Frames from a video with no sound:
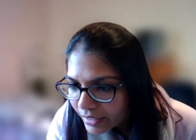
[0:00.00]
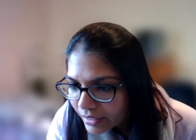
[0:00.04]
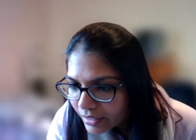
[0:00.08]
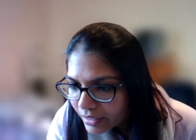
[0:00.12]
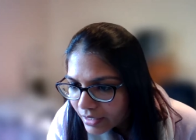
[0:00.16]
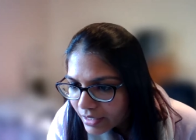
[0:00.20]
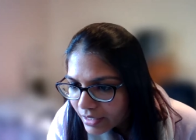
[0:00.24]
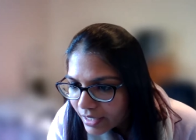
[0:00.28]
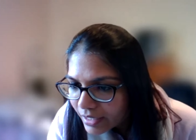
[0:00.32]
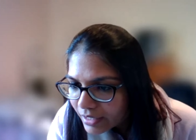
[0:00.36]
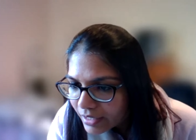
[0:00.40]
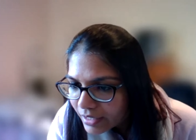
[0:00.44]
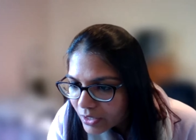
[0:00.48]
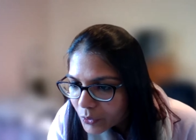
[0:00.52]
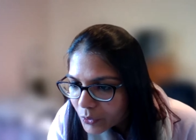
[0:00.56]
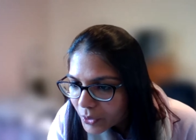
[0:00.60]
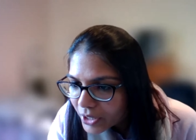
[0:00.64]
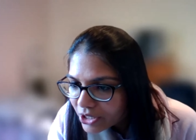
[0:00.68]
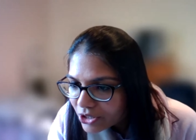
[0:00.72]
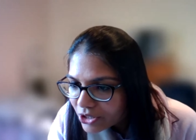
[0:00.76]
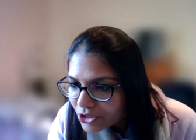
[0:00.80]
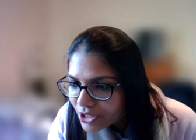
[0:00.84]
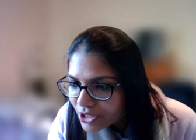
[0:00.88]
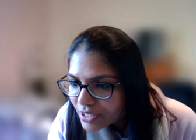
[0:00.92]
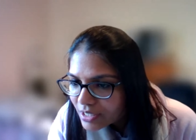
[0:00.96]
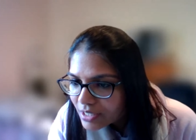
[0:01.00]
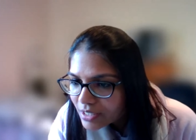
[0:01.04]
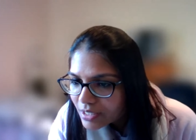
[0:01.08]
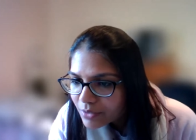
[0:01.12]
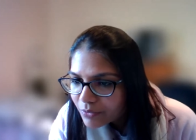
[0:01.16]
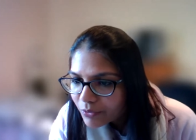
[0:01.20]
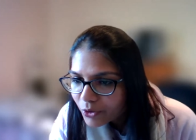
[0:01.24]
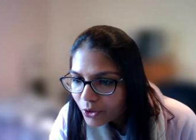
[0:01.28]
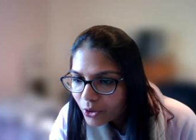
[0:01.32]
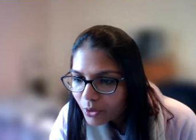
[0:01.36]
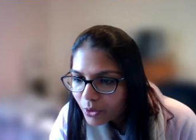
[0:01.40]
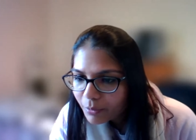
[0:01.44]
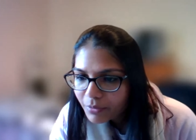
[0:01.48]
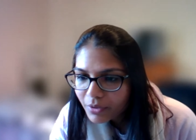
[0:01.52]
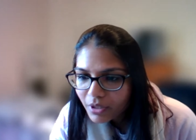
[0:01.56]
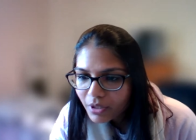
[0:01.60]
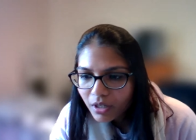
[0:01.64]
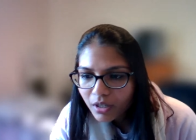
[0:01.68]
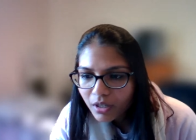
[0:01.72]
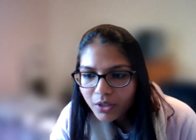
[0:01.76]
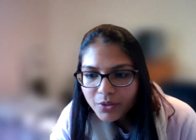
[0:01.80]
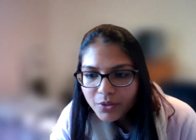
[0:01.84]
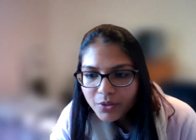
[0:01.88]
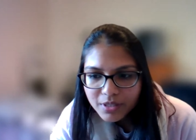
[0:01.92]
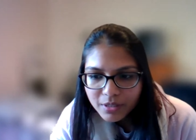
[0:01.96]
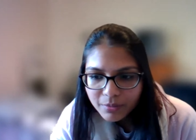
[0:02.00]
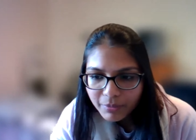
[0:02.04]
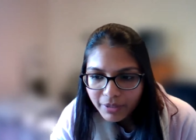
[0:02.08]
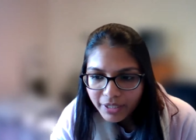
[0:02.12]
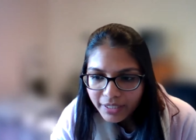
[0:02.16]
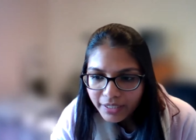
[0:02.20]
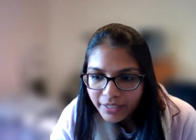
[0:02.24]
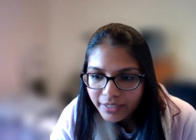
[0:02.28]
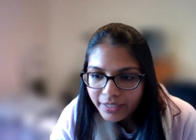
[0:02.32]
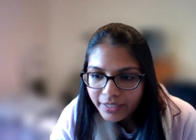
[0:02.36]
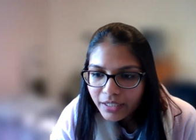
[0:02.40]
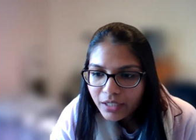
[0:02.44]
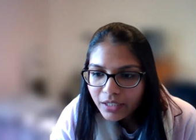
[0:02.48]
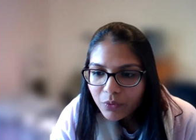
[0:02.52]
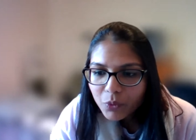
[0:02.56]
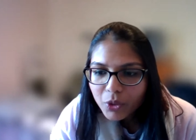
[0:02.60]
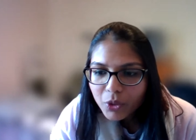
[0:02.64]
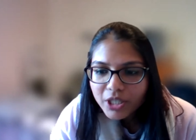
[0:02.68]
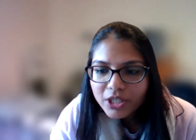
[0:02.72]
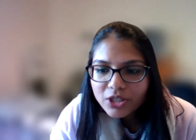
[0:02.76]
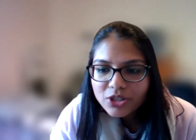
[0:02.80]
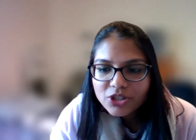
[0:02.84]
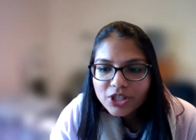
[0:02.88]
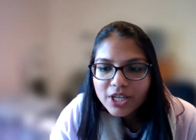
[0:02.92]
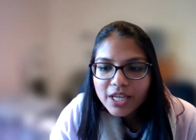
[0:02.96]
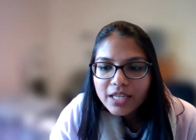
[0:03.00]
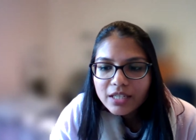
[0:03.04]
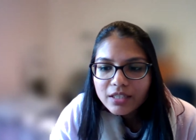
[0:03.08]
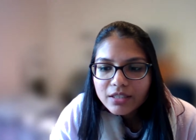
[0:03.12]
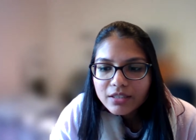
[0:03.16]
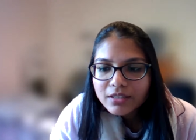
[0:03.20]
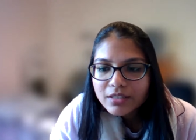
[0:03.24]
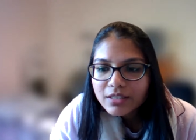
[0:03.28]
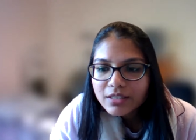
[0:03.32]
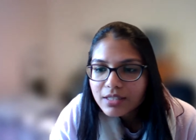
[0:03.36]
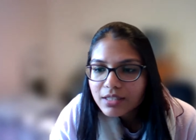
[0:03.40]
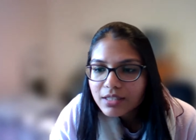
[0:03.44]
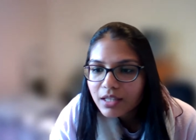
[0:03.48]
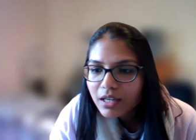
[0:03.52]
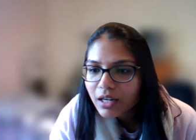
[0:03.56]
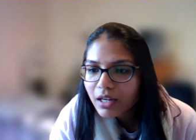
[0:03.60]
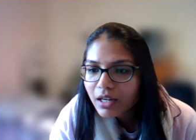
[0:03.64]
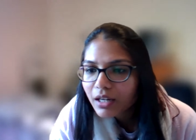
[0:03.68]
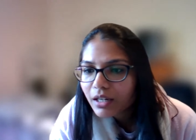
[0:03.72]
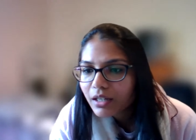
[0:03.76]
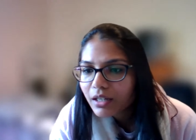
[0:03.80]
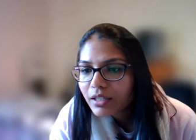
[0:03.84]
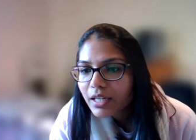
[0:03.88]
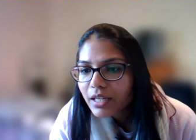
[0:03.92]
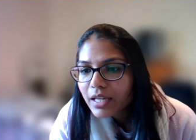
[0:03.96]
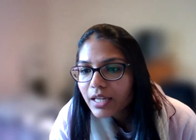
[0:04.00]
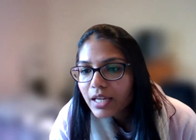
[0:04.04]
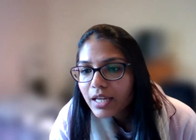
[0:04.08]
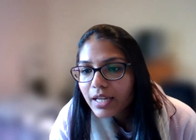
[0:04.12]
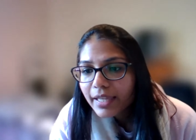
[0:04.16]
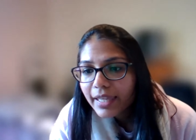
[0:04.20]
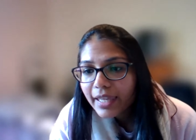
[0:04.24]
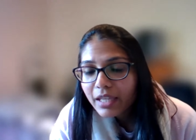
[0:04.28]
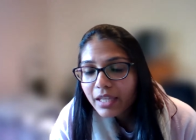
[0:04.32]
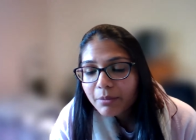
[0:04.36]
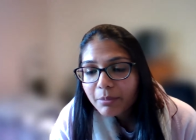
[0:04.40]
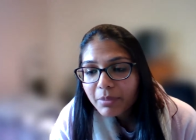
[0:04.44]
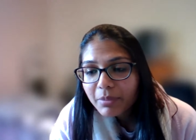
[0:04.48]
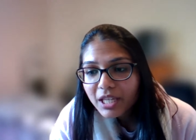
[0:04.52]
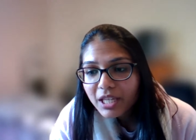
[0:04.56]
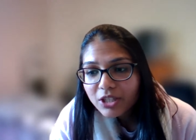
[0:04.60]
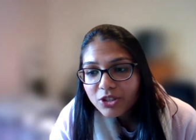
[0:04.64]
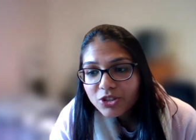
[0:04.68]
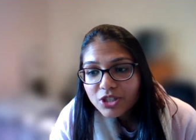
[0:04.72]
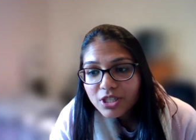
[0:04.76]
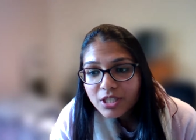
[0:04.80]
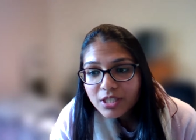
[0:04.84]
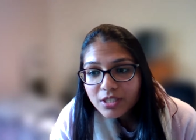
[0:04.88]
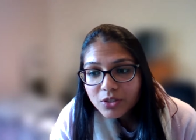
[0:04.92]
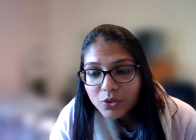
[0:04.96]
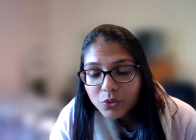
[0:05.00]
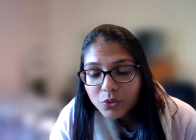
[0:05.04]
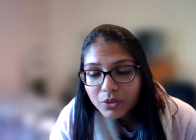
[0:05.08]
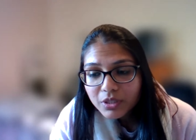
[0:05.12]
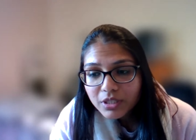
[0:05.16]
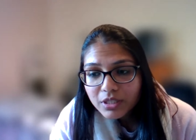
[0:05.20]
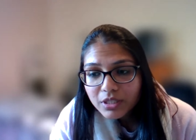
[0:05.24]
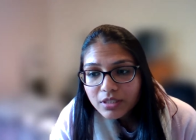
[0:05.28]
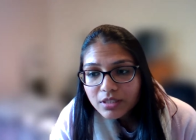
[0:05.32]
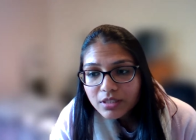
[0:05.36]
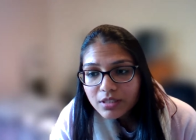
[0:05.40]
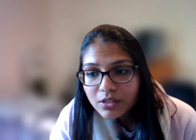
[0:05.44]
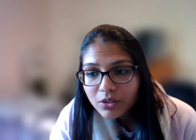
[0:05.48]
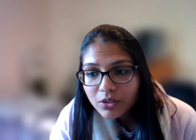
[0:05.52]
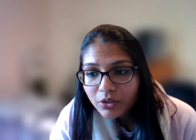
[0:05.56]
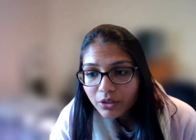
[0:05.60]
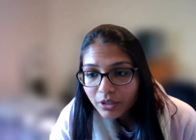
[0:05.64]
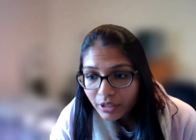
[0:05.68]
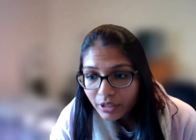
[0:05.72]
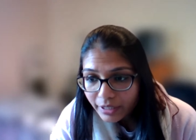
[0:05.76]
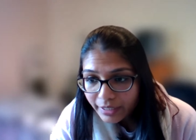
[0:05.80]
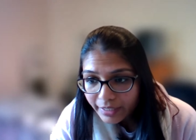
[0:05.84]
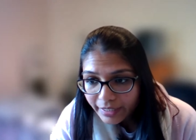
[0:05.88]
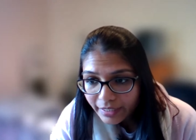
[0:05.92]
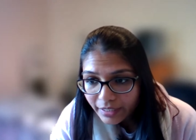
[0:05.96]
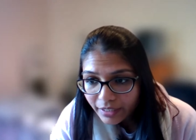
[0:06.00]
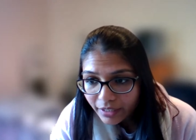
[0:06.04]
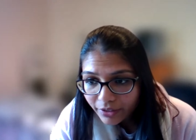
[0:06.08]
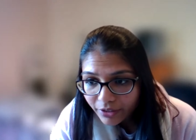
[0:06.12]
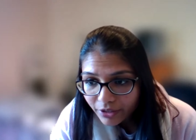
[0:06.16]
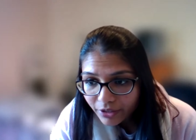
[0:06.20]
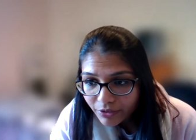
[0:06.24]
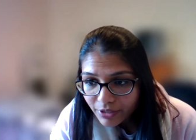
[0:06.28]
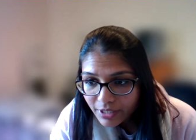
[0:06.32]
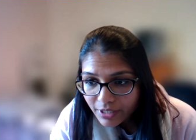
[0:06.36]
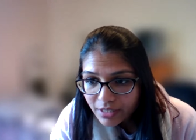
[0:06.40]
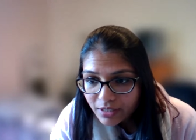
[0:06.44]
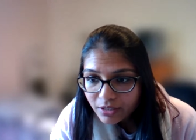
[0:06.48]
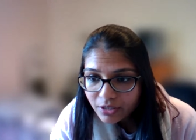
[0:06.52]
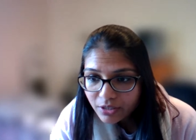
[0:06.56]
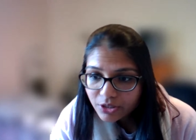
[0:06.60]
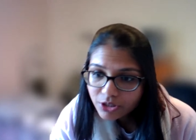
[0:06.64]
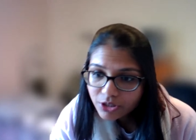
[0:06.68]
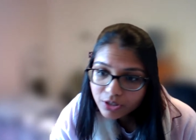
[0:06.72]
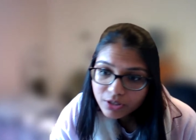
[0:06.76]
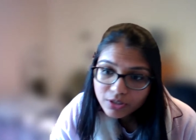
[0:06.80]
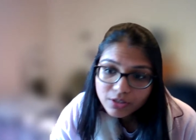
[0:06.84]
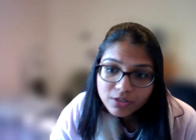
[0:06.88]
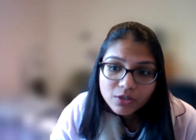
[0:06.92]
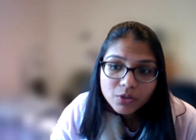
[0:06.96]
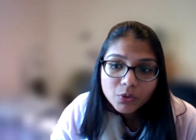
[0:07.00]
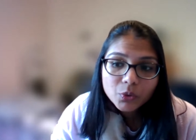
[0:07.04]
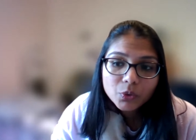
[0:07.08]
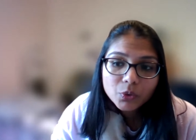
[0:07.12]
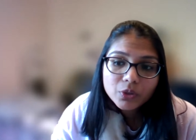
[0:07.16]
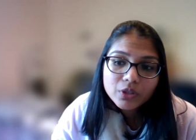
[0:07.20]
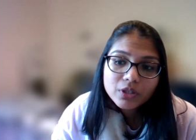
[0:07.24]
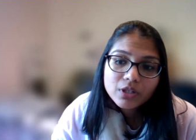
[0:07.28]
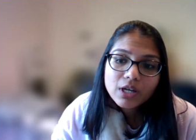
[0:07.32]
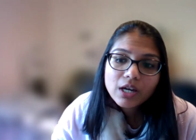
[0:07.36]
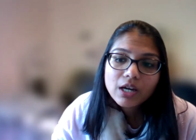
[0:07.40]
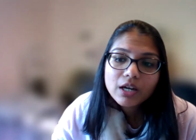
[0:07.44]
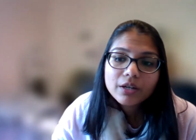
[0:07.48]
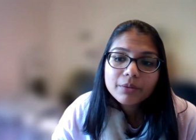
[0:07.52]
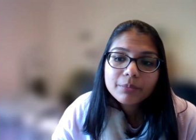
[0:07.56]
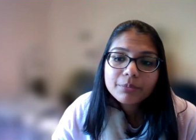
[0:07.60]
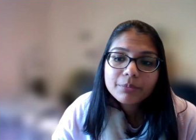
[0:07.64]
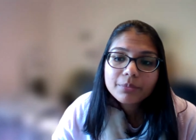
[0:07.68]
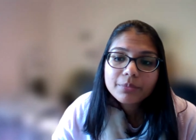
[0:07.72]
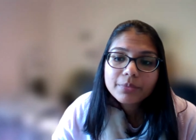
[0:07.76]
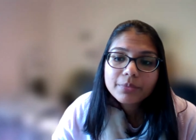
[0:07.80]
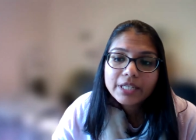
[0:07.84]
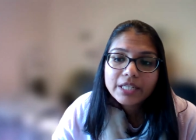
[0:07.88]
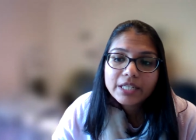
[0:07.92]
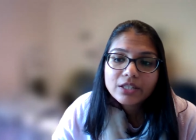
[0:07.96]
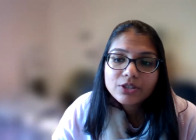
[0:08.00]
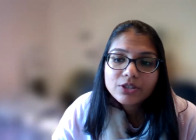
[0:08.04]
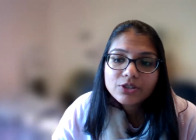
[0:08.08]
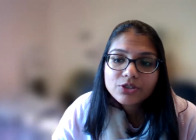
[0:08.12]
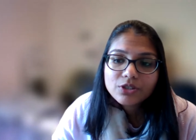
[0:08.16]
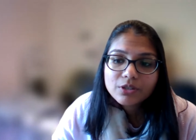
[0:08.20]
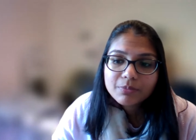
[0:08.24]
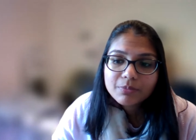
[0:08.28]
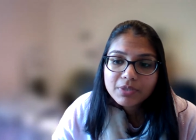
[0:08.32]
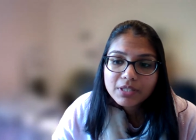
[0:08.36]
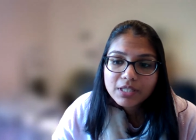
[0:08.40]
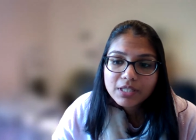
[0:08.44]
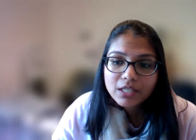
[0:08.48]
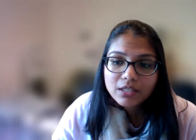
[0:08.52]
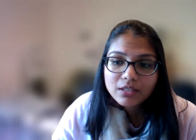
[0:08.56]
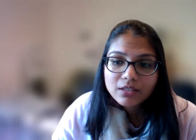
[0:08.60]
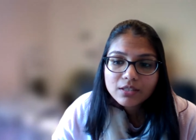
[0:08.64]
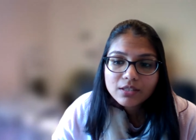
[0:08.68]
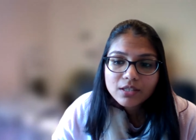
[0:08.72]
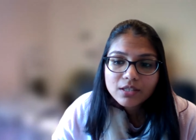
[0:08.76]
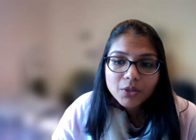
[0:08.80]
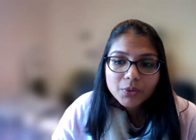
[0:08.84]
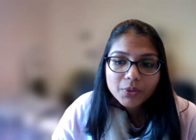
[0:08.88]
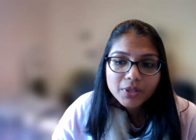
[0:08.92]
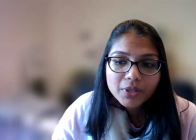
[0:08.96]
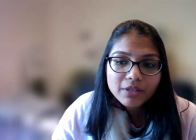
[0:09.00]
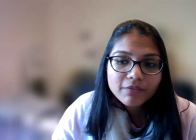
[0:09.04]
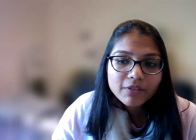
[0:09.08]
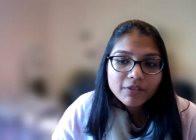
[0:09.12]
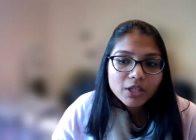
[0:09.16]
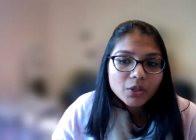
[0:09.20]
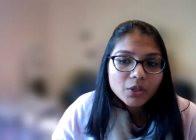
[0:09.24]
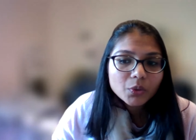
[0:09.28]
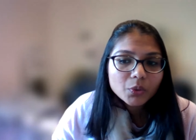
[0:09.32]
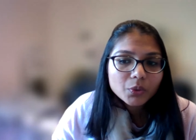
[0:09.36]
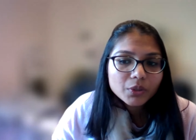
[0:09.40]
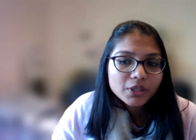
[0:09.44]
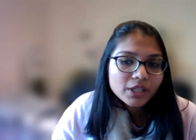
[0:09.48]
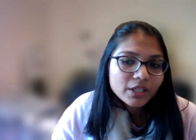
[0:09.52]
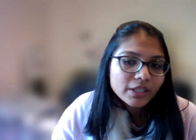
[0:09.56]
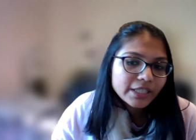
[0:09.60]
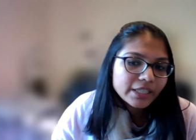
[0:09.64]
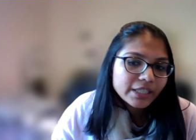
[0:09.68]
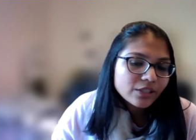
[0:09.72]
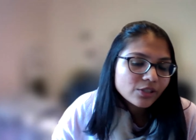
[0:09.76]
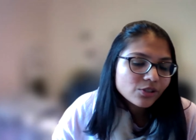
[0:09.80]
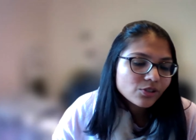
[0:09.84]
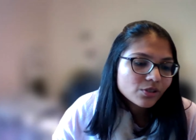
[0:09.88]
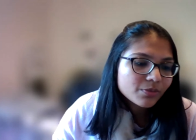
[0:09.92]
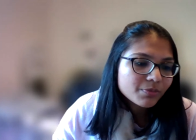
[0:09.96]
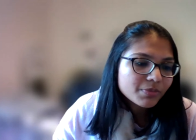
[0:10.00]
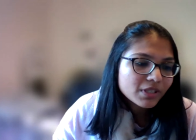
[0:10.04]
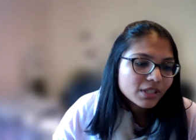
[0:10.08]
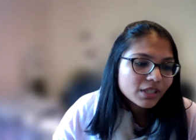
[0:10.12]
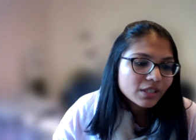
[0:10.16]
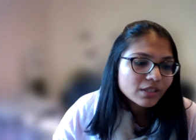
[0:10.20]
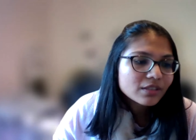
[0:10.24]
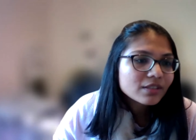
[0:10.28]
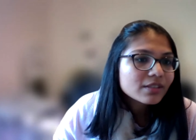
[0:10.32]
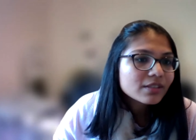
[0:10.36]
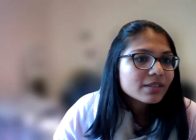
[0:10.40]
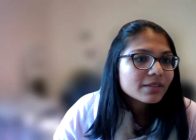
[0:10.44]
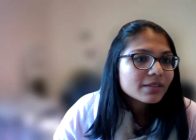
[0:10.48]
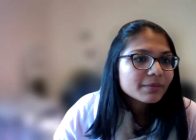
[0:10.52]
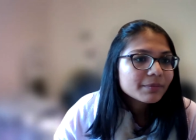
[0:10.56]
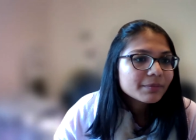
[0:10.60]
The next question is from Thao similarly. What channels can PhD students or early career researchers hone our leadership skills? How can we hone our leadership skills?